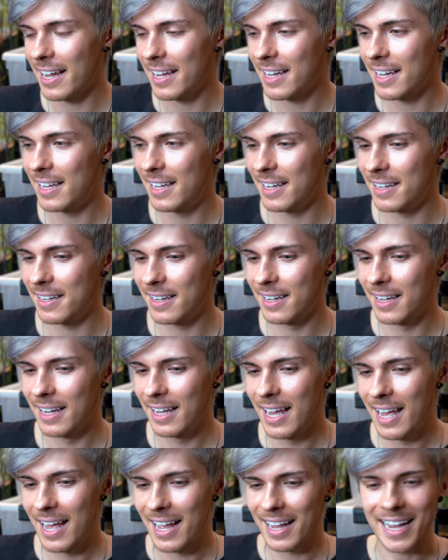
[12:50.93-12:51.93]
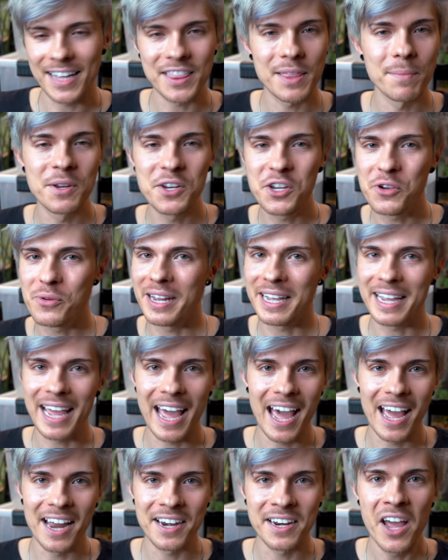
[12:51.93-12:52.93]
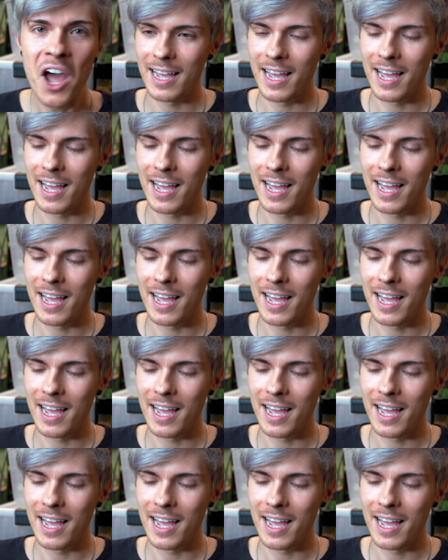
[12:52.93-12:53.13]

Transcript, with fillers: can get them to do it again,